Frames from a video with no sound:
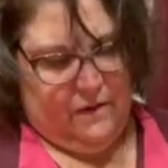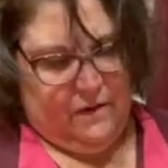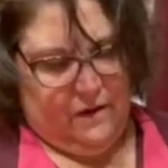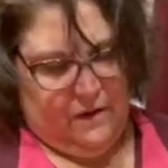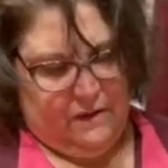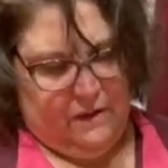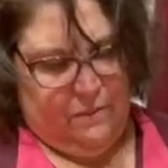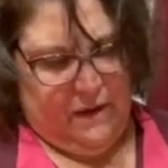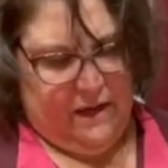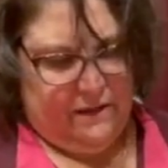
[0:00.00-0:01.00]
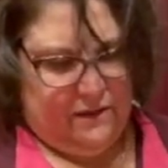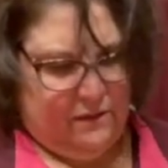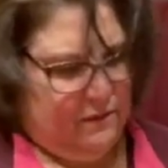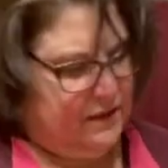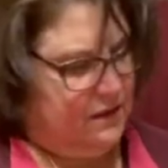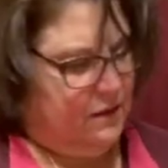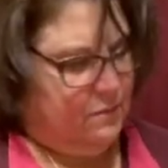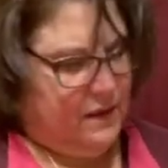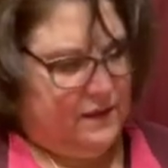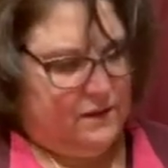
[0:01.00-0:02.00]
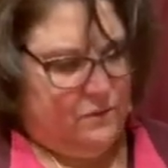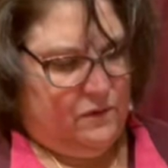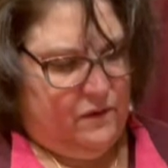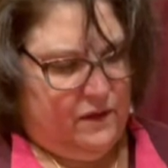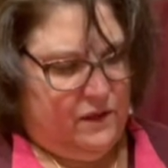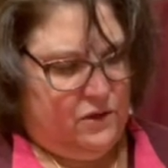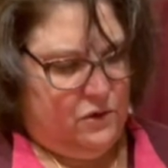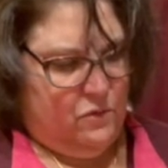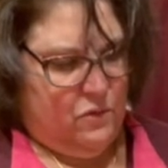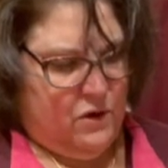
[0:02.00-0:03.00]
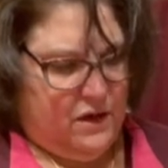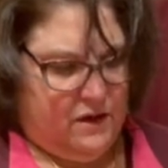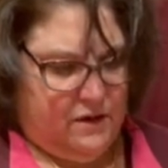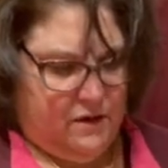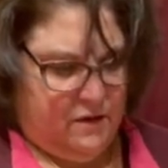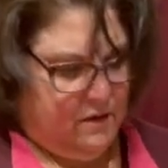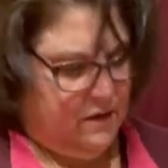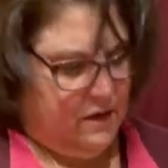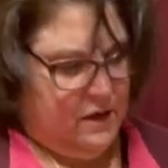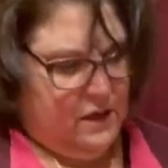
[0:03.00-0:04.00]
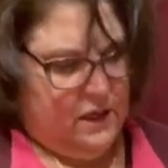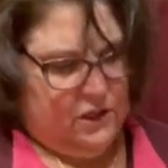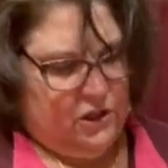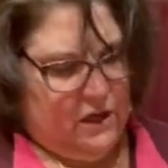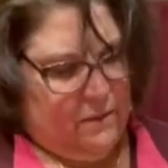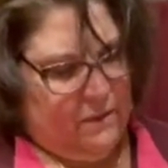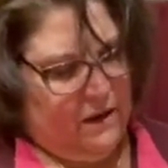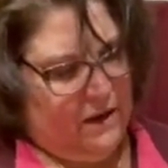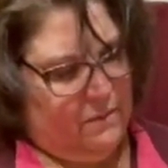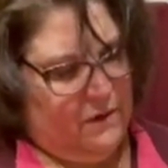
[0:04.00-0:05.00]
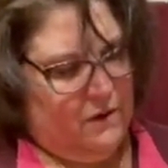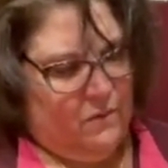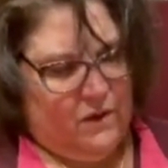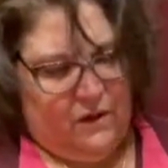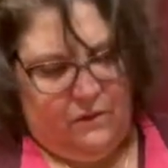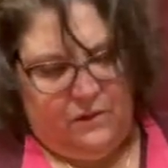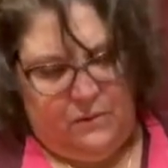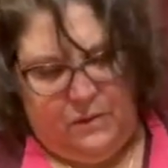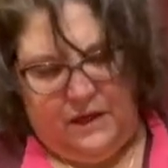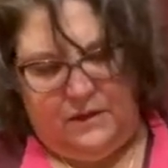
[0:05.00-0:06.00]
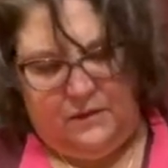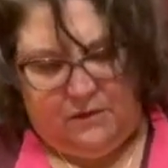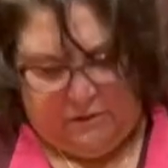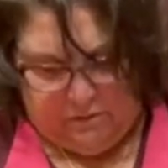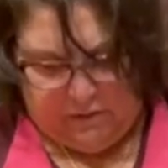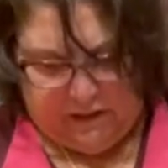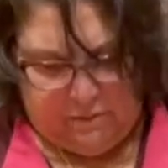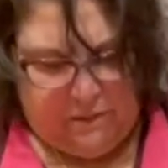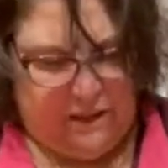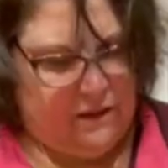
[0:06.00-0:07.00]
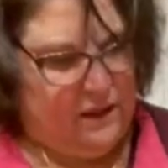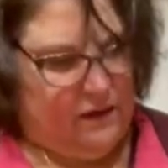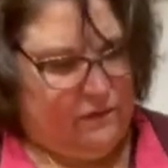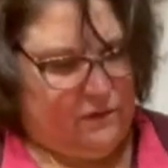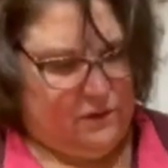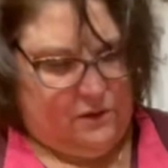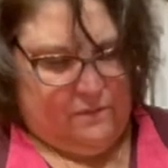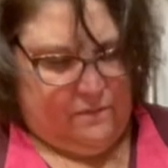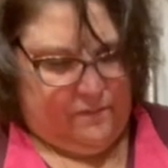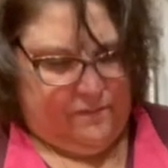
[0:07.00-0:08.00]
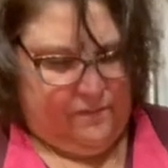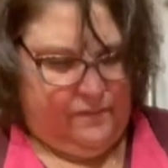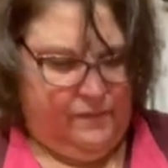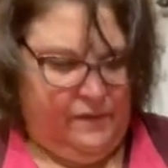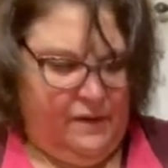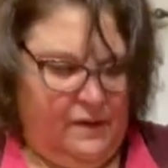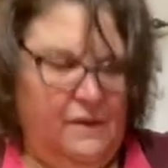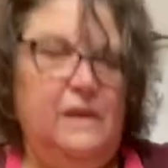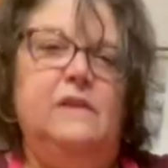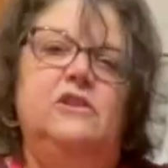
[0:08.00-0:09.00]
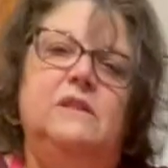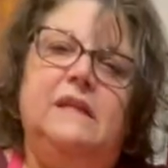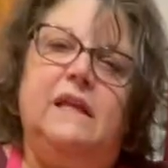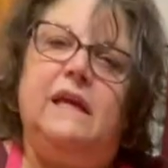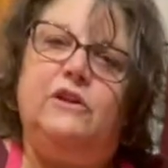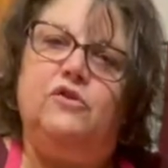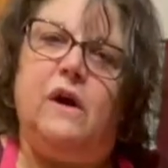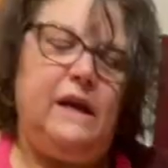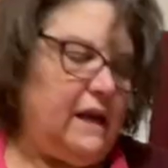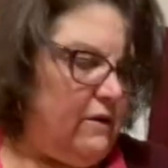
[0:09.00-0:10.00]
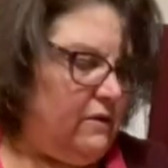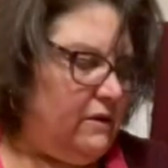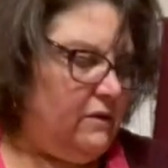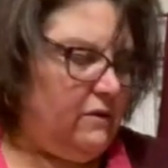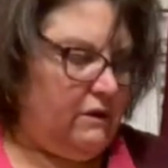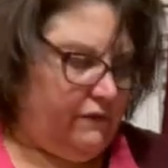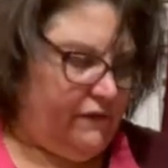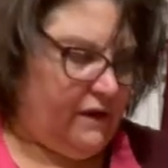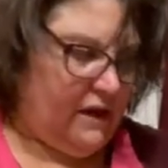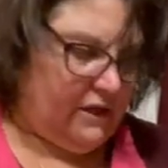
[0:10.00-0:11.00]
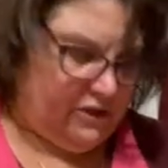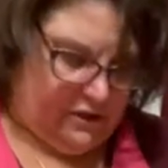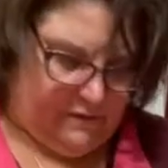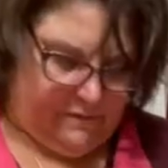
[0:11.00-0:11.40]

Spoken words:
Because the basil, the rest of the basil, we really do want to chop it up. You don't want to use the basil, these big leaves. They'll just get like dried out on the focaccia.